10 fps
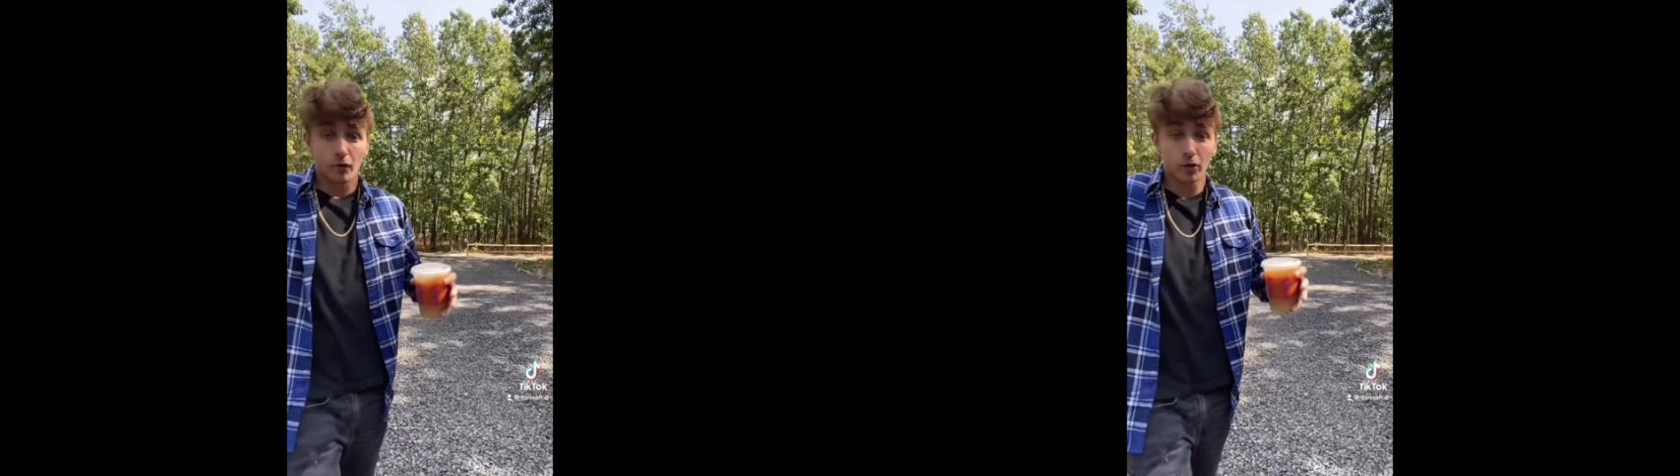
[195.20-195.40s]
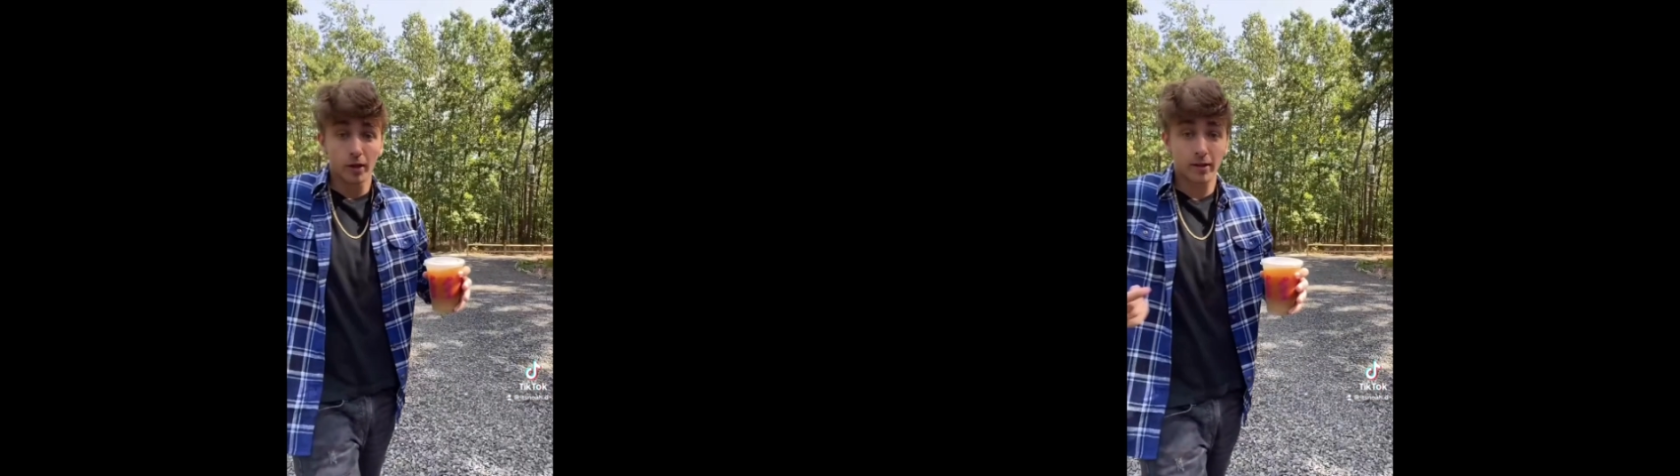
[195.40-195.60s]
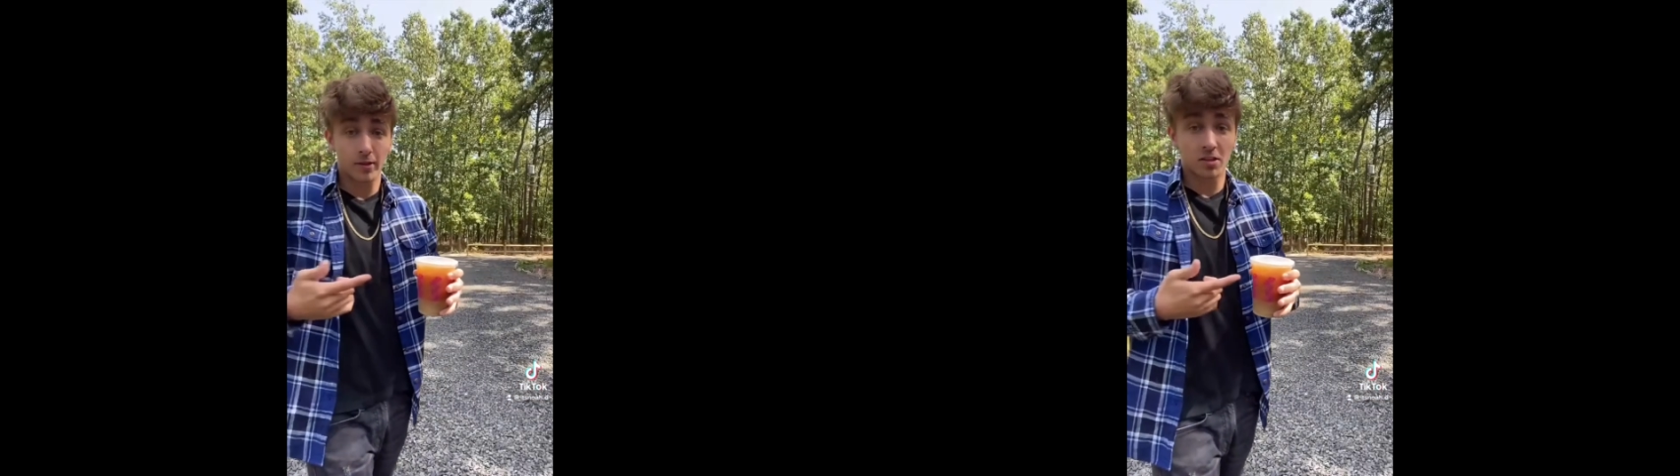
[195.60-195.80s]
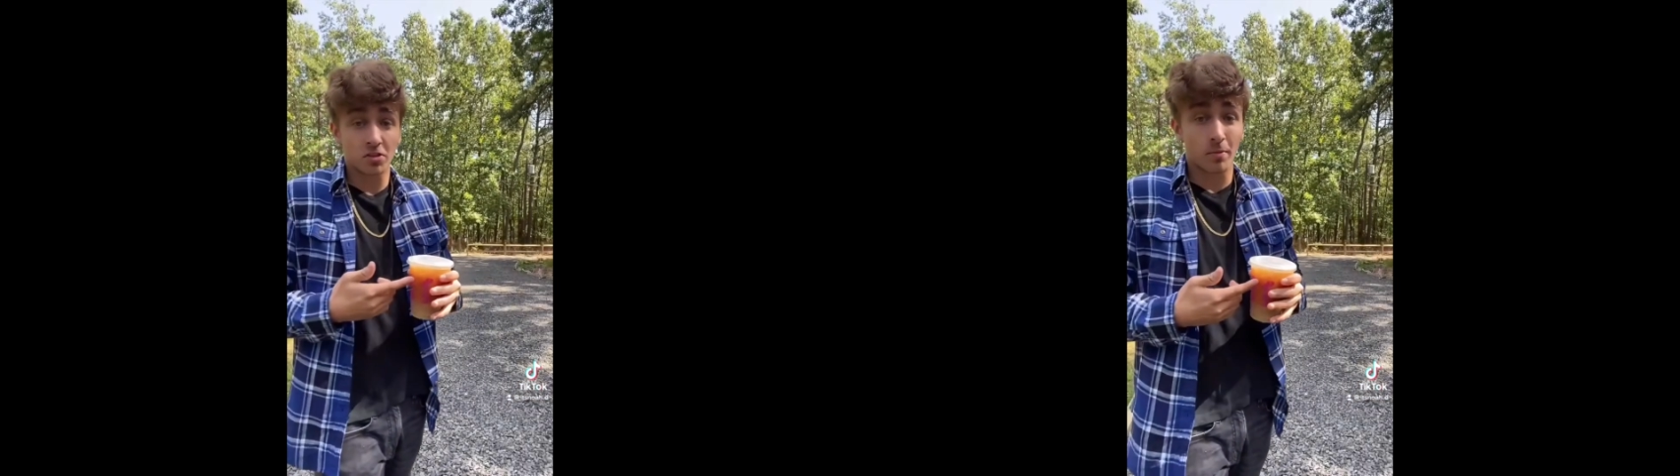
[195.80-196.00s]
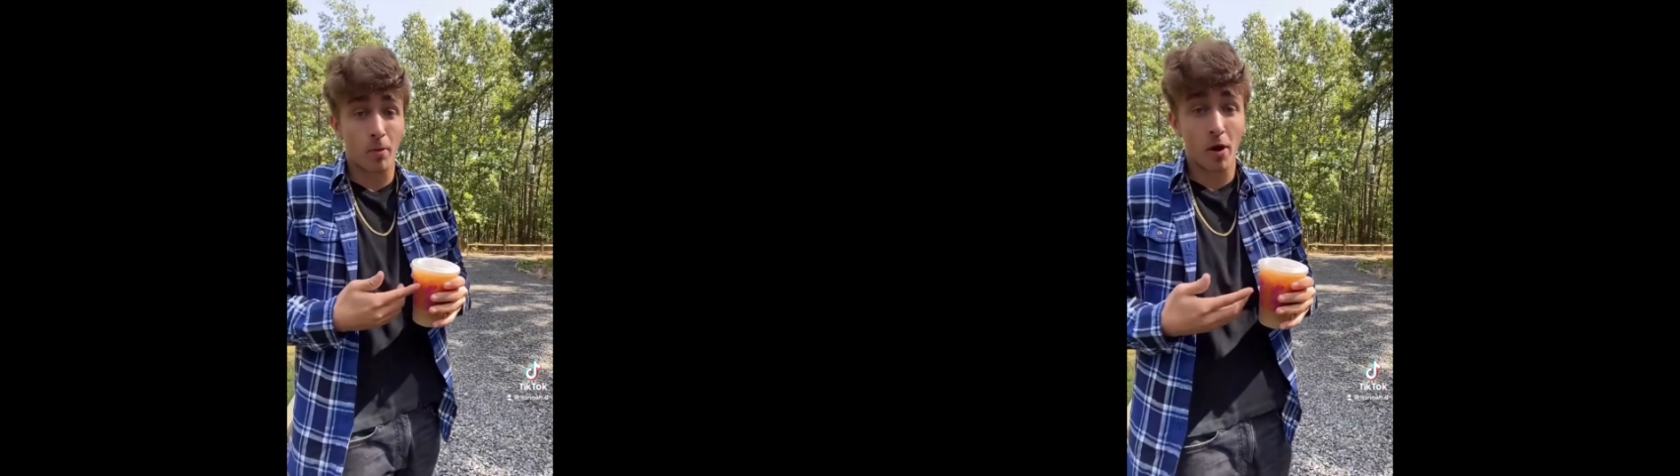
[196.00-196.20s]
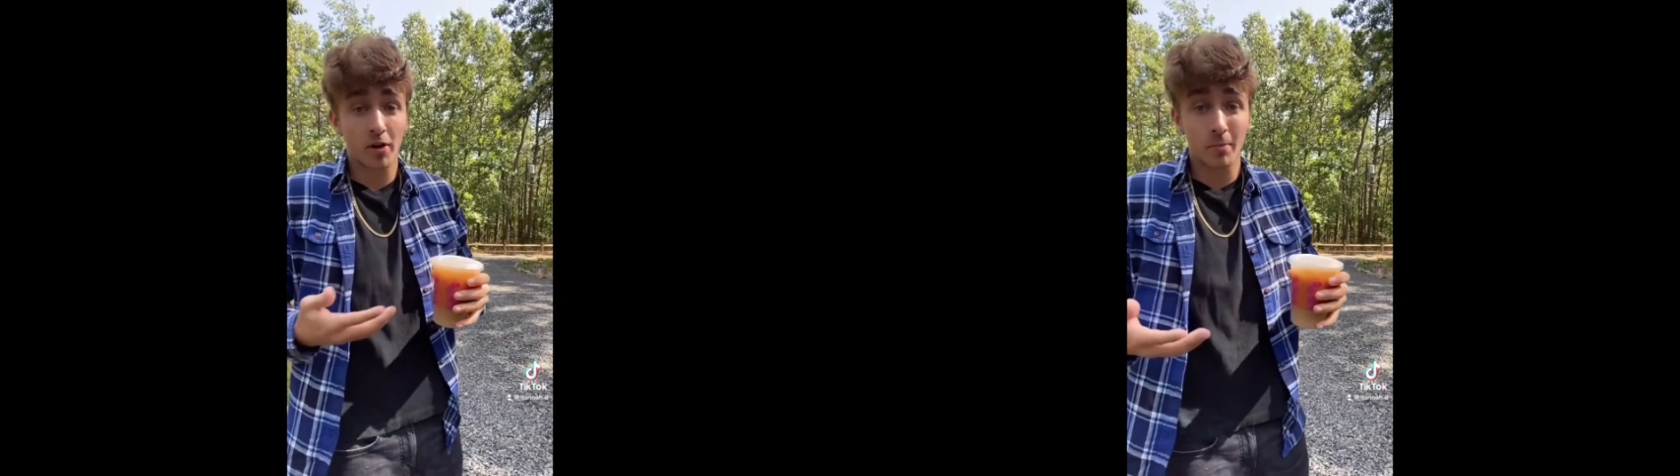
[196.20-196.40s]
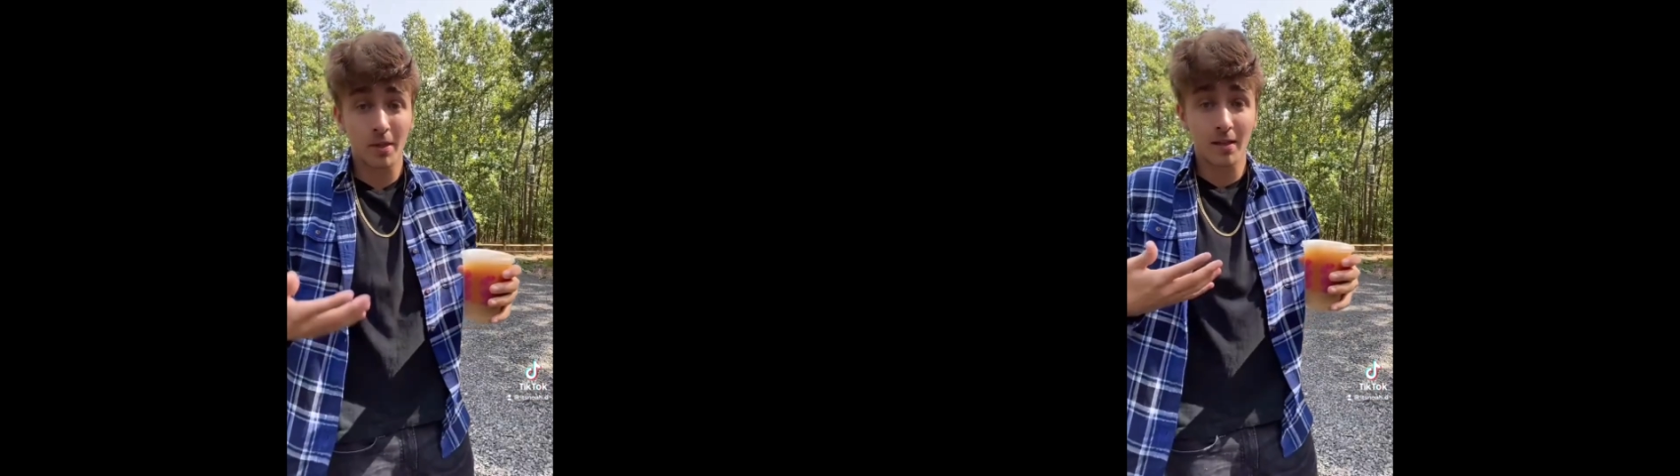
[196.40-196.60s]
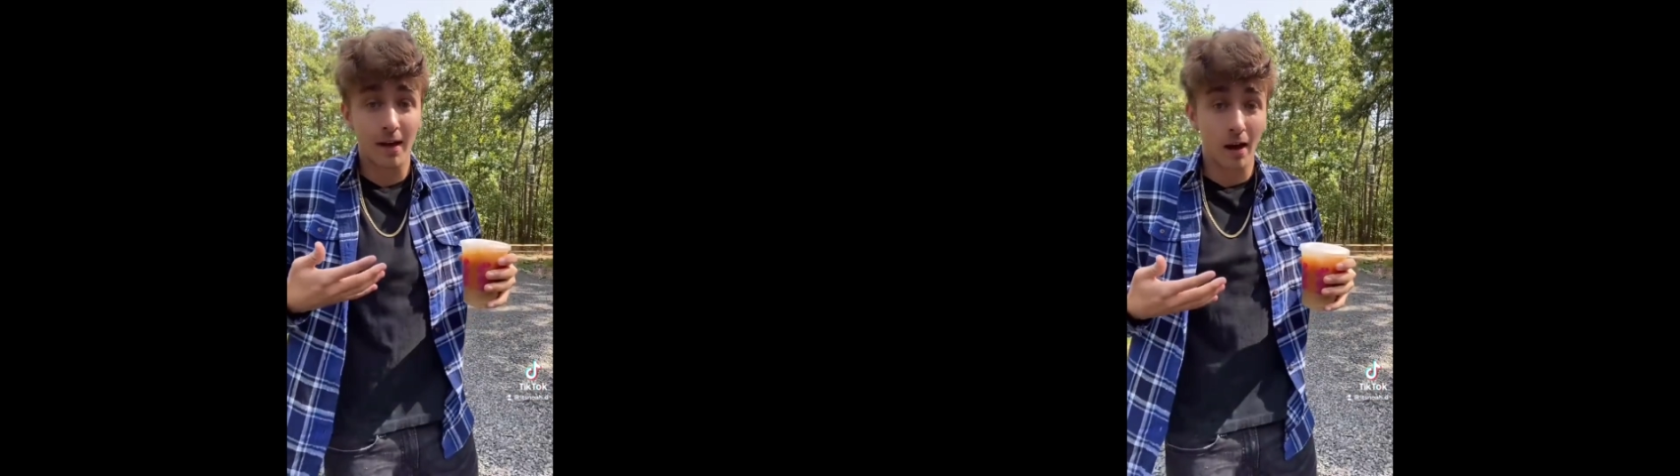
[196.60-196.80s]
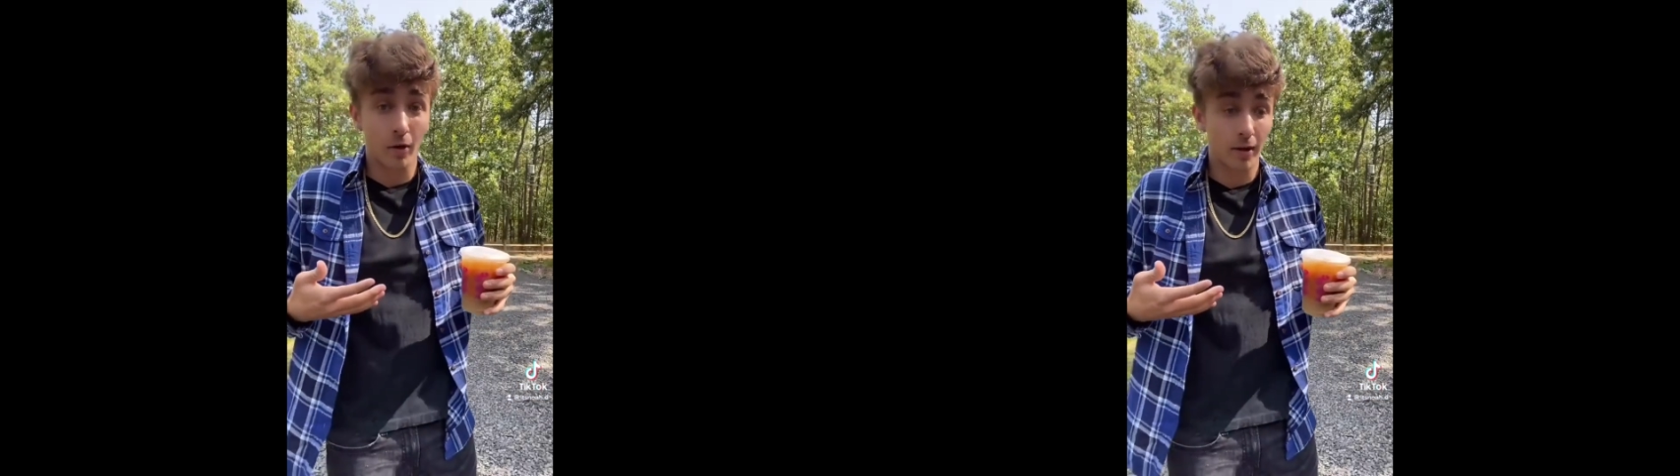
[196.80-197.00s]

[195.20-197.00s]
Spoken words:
feel like this is a part of me now,